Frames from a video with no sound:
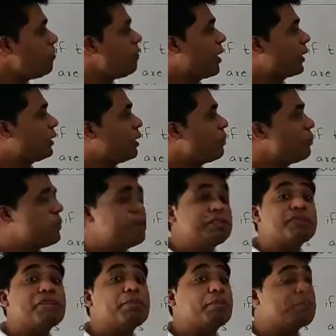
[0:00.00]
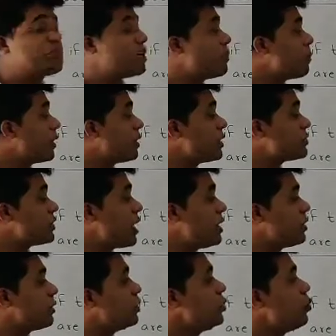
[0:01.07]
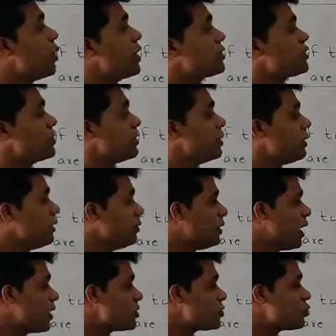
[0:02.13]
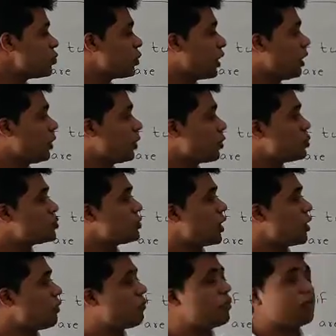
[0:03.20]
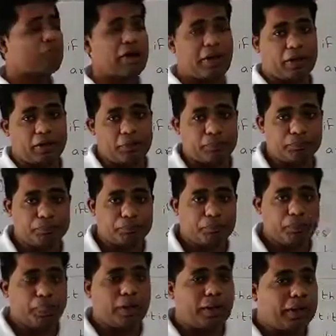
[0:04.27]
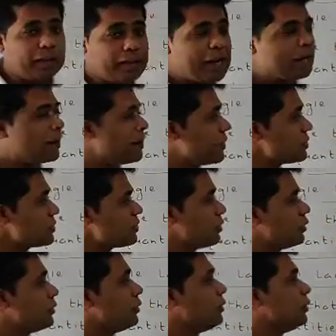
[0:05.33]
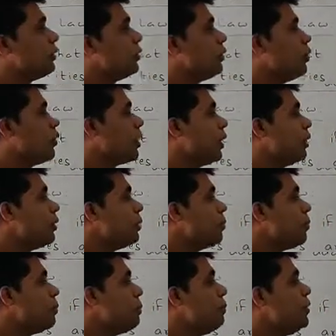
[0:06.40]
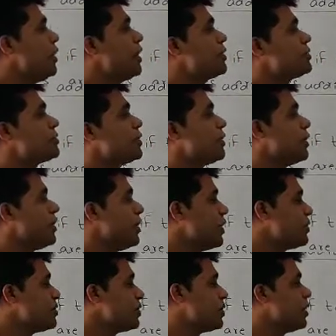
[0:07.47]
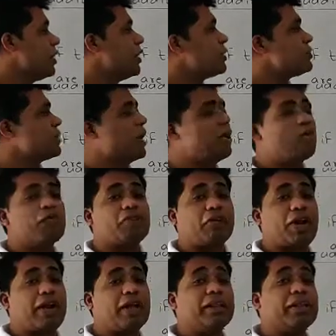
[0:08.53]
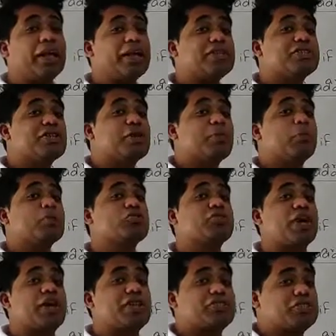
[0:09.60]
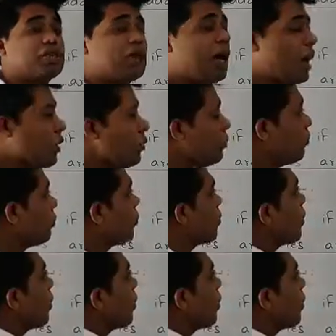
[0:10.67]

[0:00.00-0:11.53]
vector B is represented by the side QS, that is two continuous sides of a triangle. In that case, okay, PS is the third side of a triangle that is in opposite direction. How?